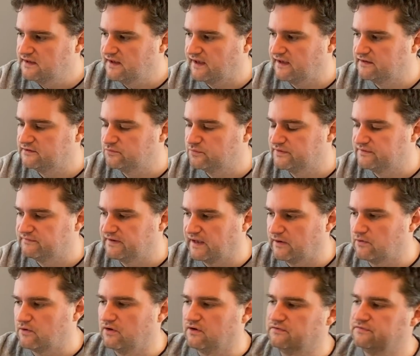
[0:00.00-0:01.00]
And we've
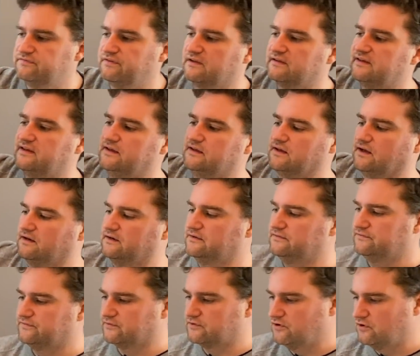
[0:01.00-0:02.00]
now got a funky colour
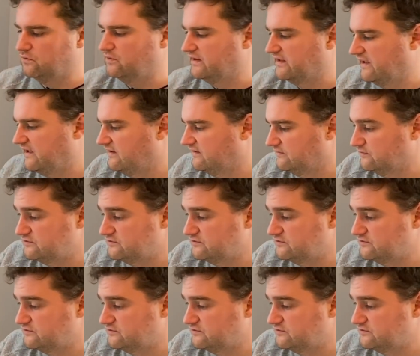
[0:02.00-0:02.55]
for calling out.